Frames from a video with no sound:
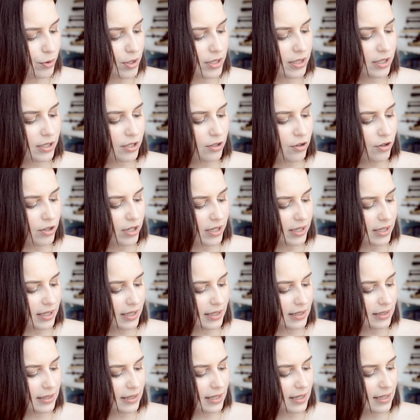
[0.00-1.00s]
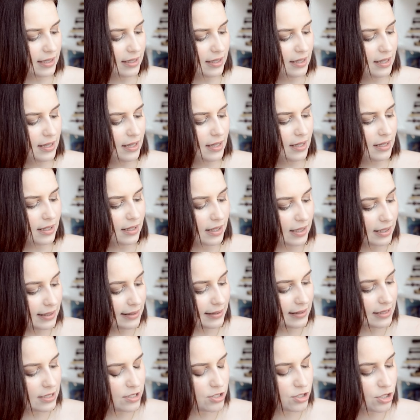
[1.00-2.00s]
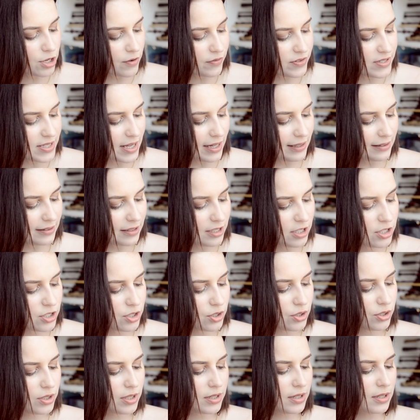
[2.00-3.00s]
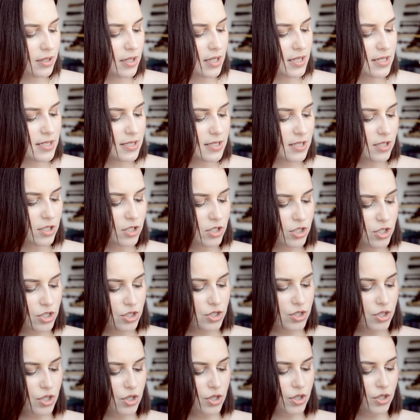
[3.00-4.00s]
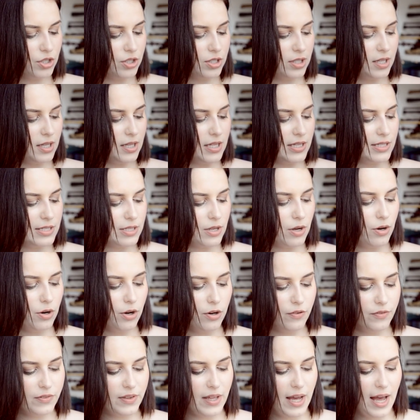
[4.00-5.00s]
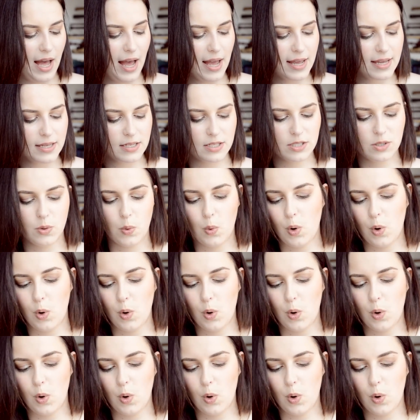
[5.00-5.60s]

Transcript: Printed on a Gildan soft style t-shirt, this shirt is of the highest